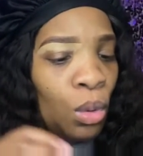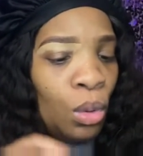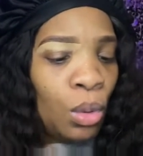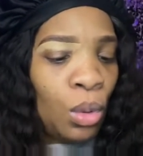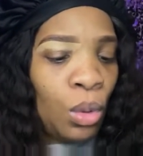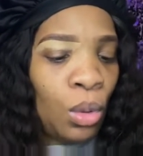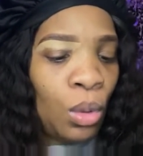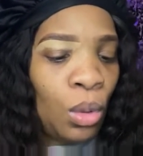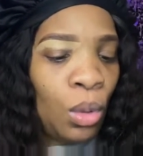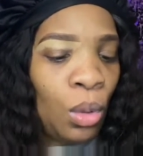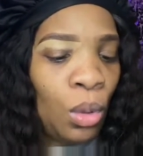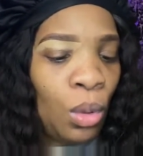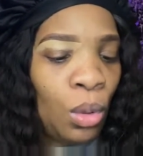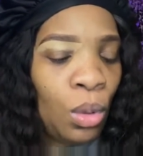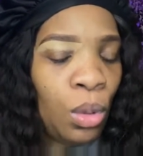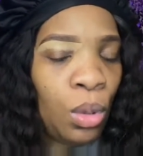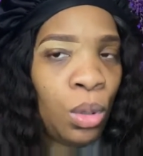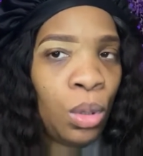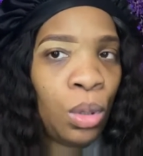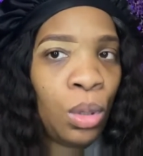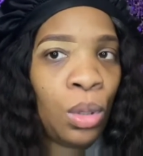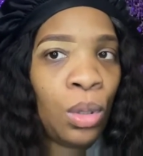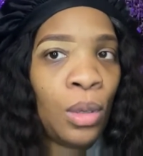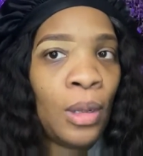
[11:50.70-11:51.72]
Whew.
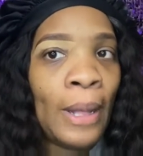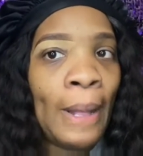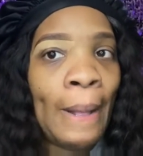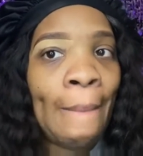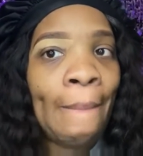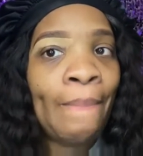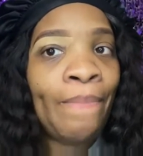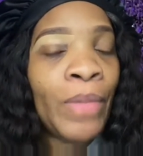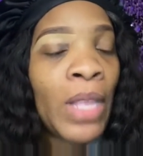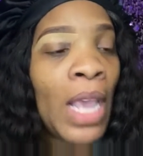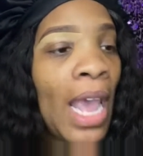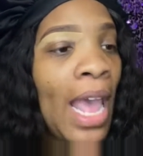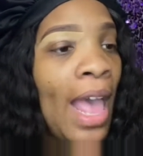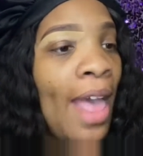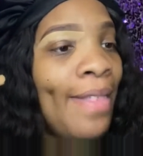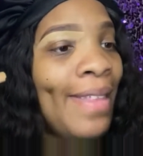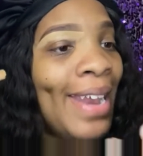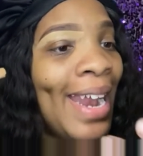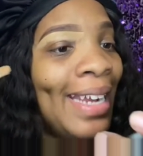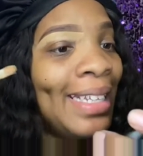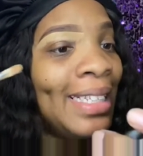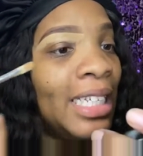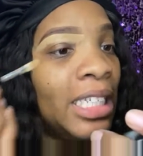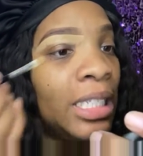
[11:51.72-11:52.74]
And
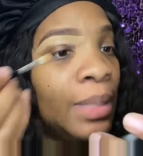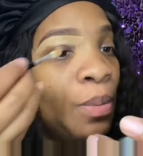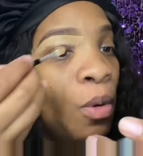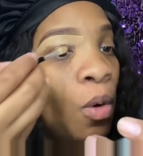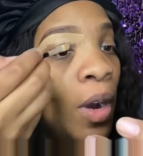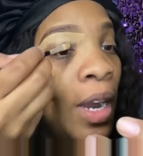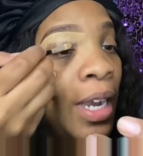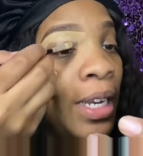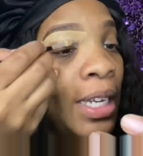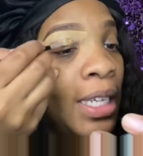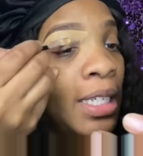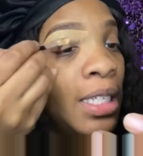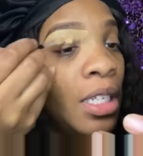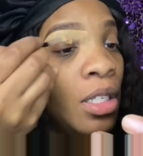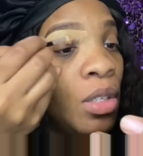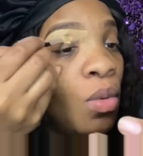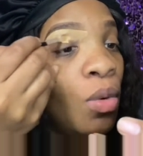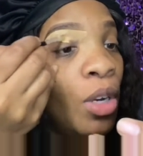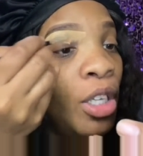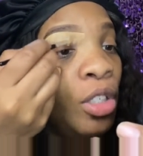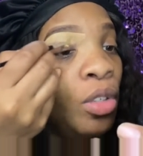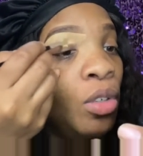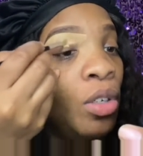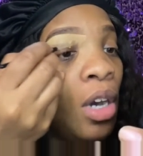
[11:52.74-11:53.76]
at this point, this is
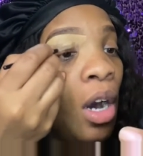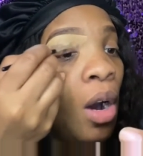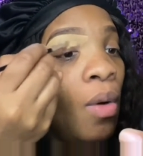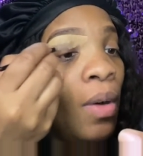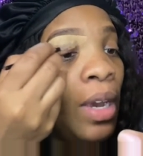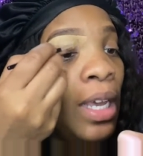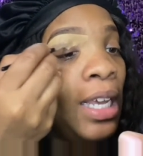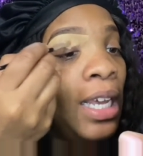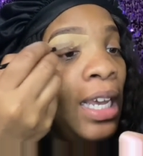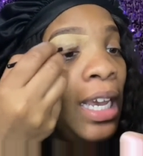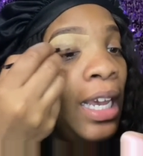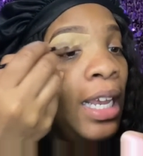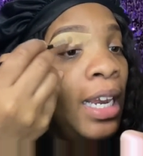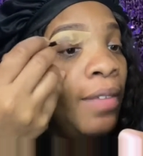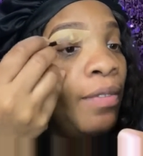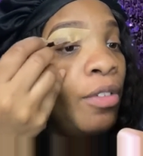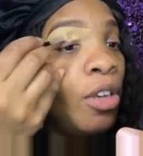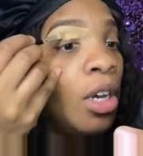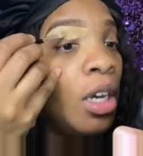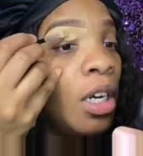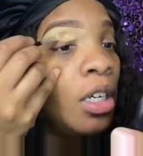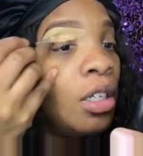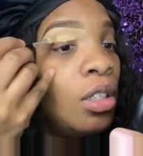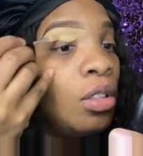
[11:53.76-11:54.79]
when you go in, if
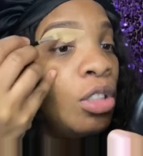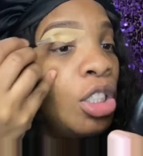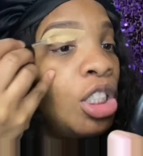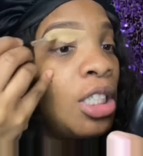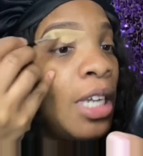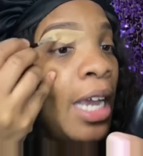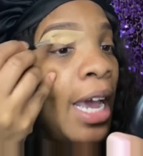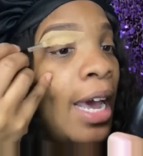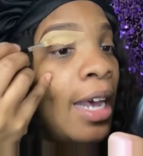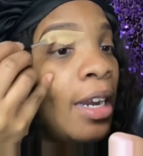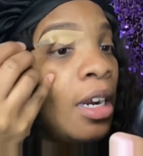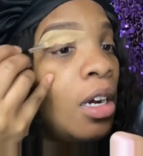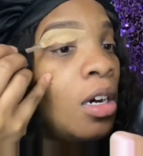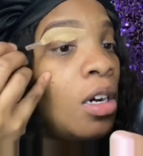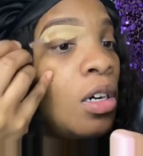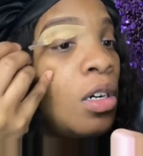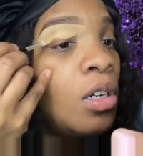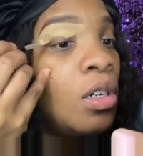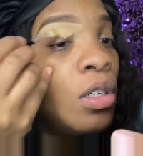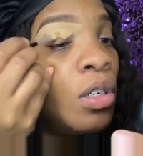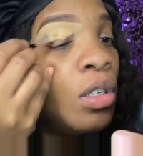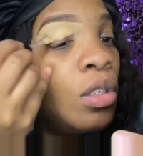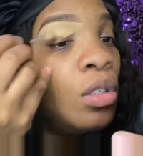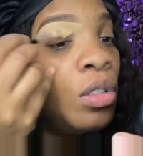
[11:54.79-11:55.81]
you're gonna do
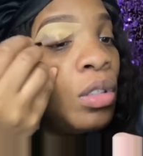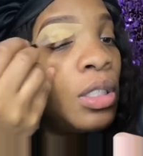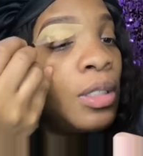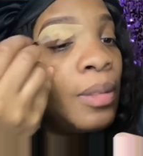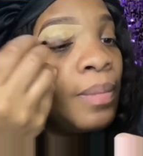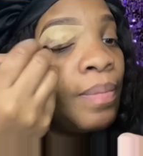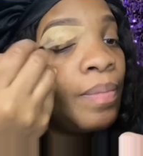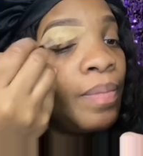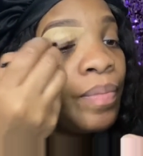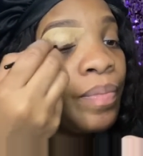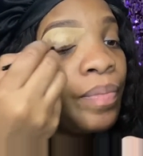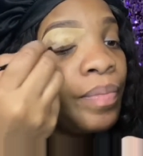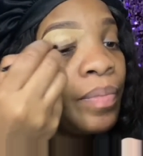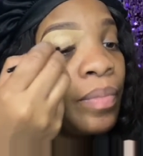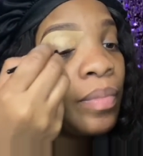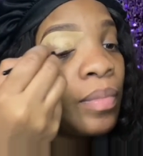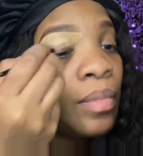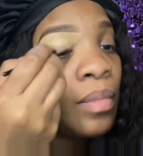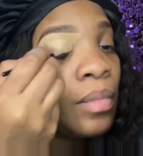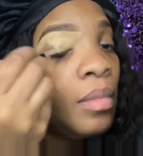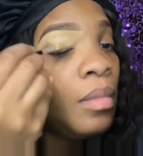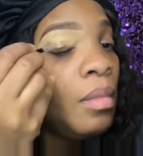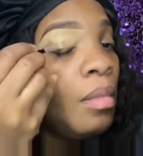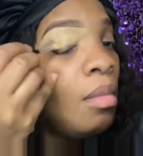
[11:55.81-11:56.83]
shadows,
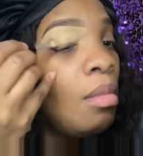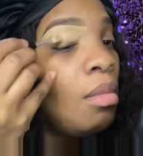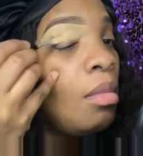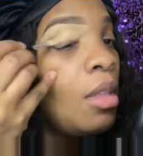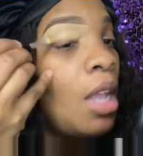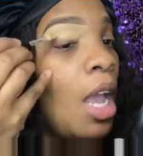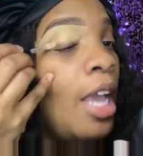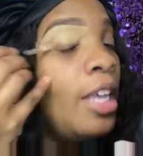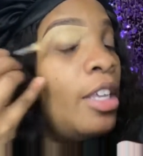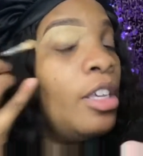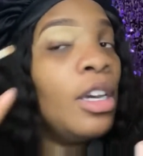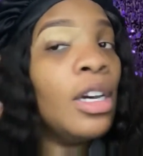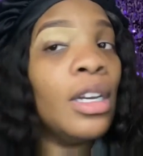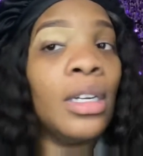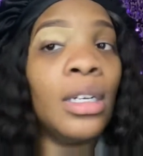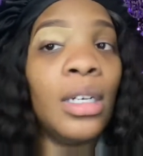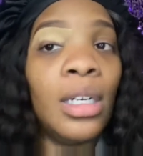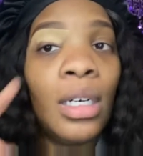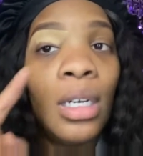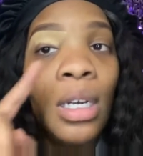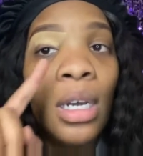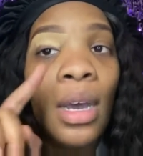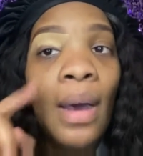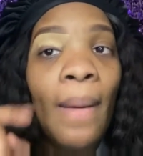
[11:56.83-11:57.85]
and you're
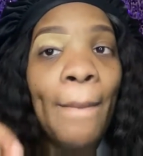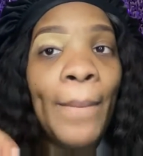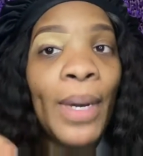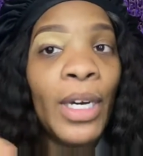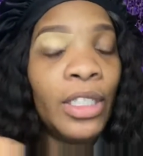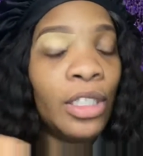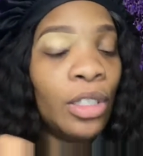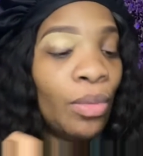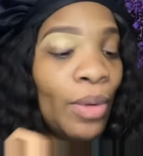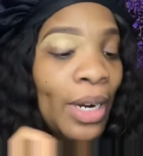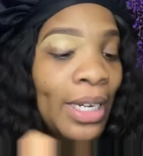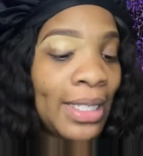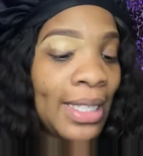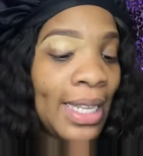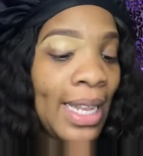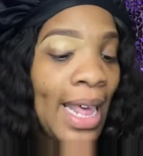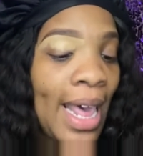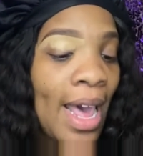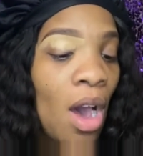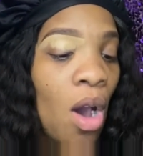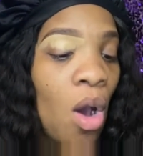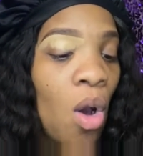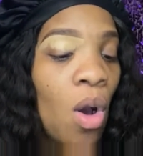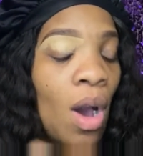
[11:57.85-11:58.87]
gonna put the rest of
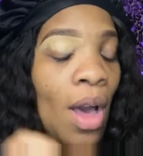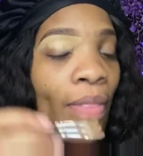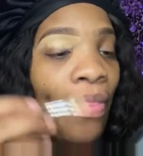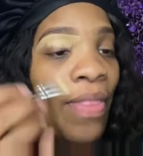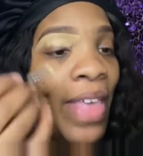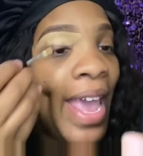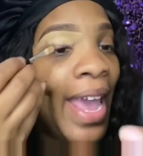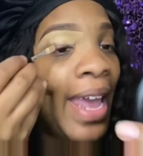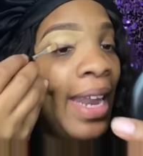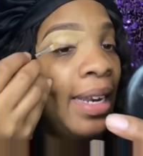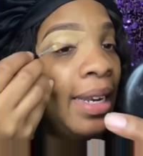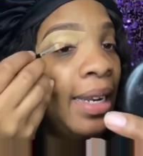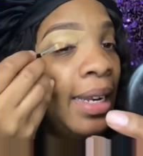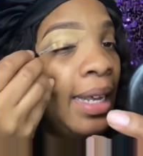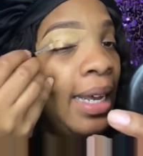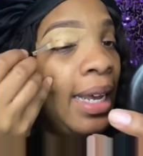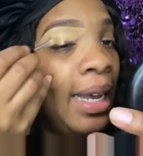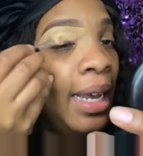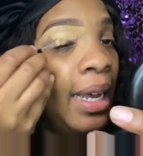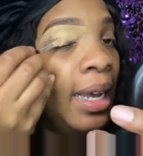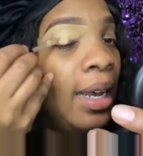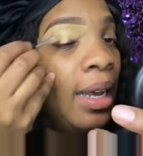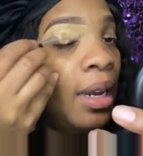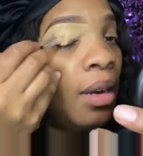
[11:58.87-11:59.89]
that on that
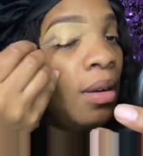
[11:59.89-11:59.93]
lid.